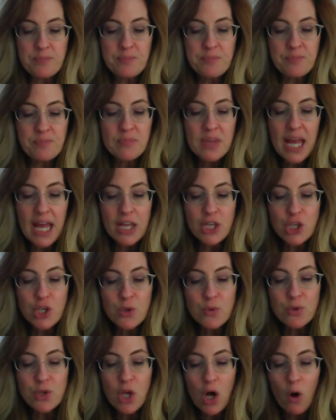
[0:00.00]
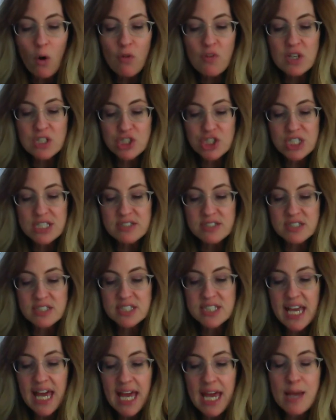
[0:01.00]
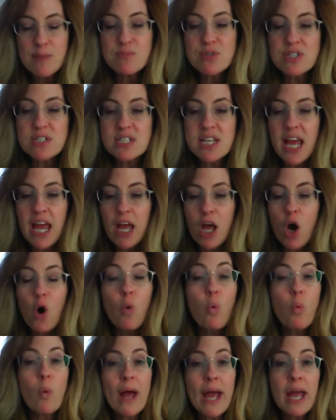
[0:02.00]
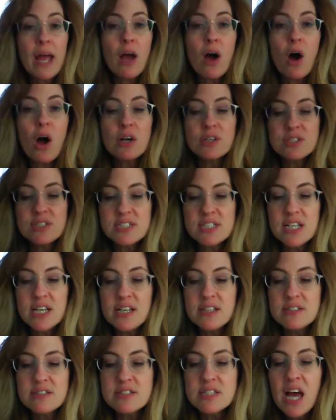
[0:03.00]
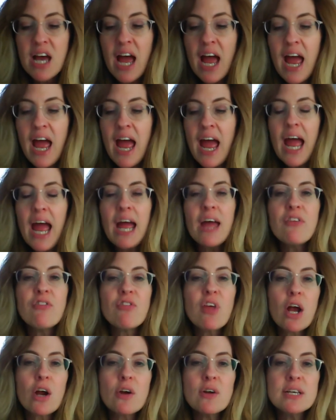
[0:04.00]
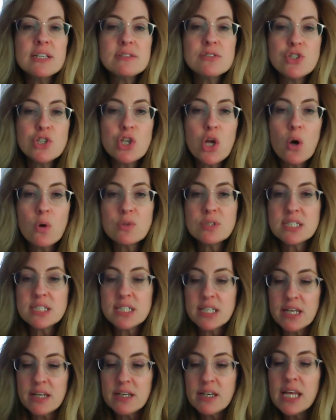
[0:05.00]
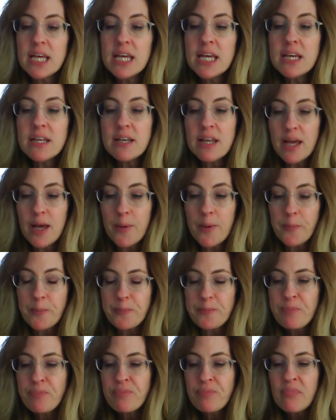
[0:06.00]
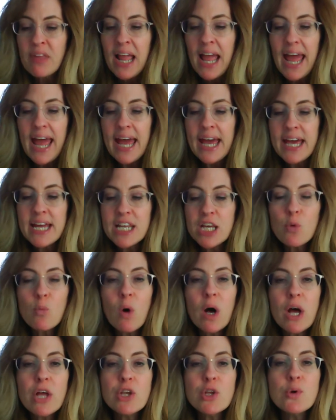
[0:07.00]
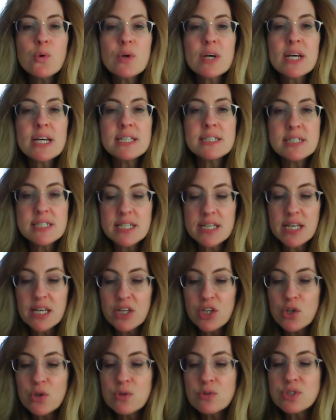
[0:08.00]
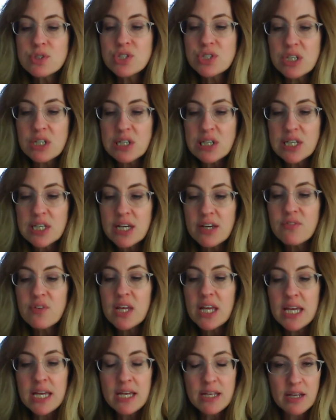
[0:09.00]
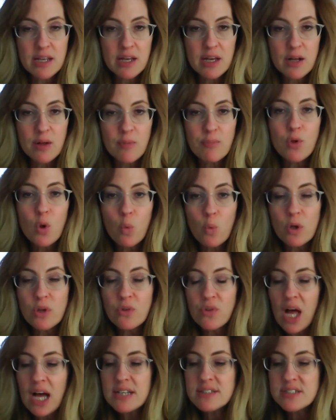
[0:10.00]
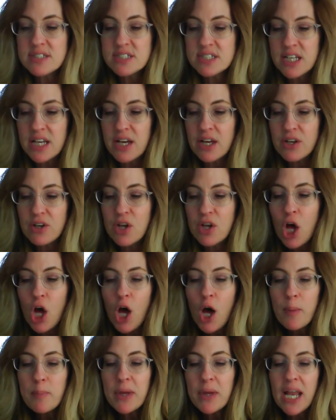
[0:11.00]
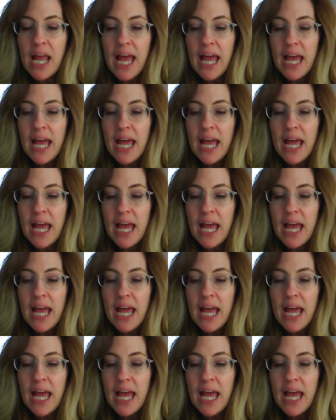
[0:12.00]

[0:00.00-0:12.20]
and you know that Jesus came to take away our sins, and there is no sin in him. Anyone who continues to live in him will not sin, but